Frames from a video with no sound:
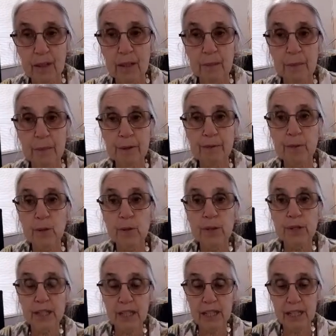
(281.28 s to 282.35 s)
But of
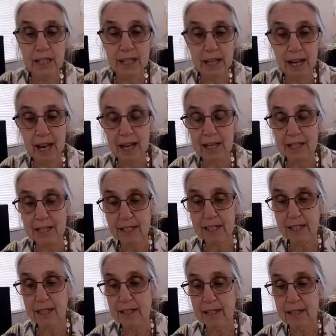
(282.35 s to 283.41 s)
course, in the last
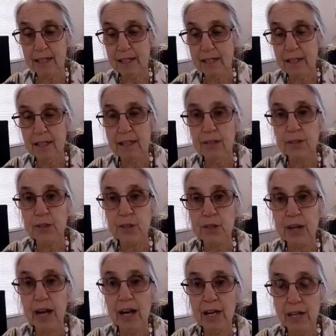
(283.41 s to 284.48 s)
year,
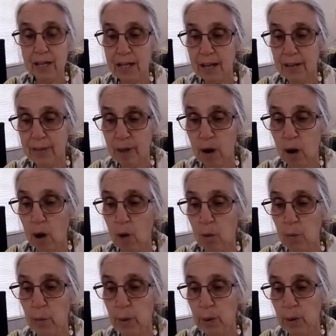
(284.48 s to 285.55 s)
Australia and the whole
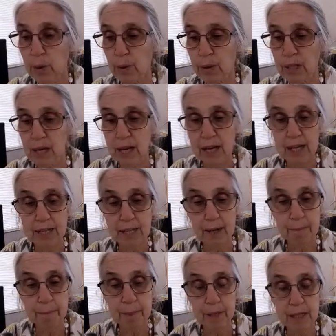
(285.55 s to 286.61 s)
world has
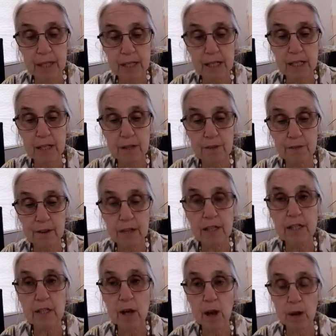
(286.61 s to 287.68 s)
had plenty of
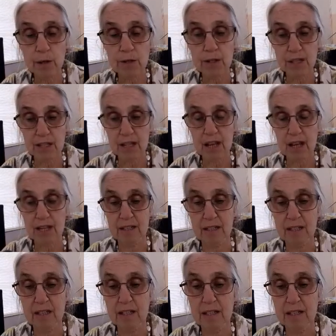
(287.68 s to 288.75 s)
its own
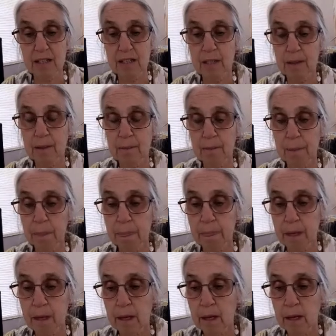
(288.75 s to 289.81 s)
disasters.
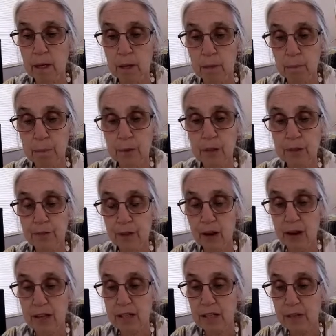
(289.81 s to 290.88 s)

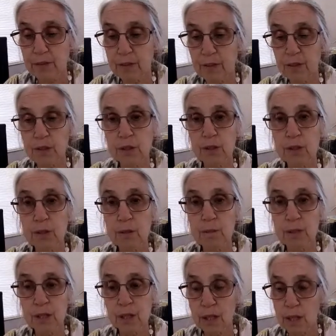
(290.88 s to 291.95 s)
Bushfires have
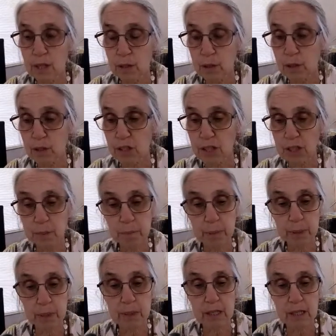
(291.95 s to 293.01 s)
consumed not just
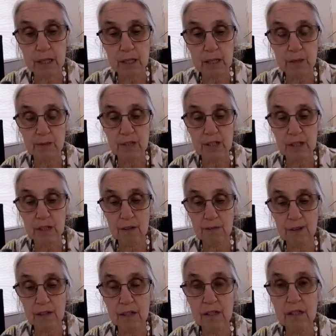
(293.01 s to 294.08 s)
buildings of
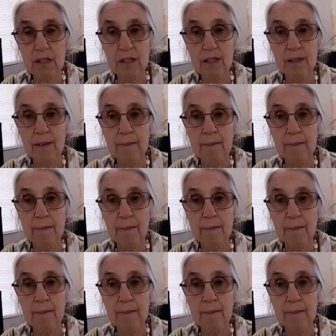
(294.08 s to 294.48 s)
significance,